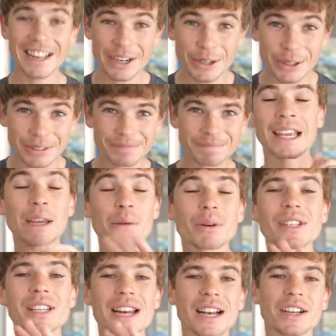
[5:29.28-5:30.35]
Anywho, he
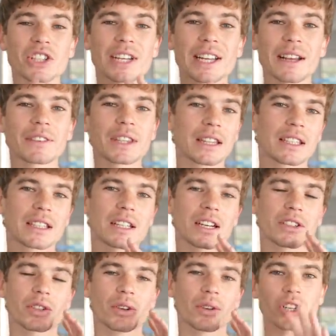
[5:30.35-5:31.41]
wasn't actually gifted this
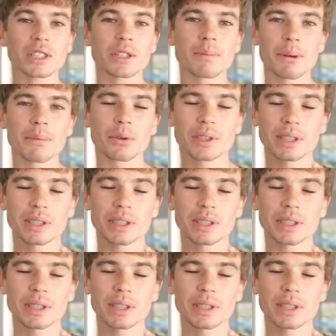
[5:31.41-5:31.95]
car, so Justin Bieber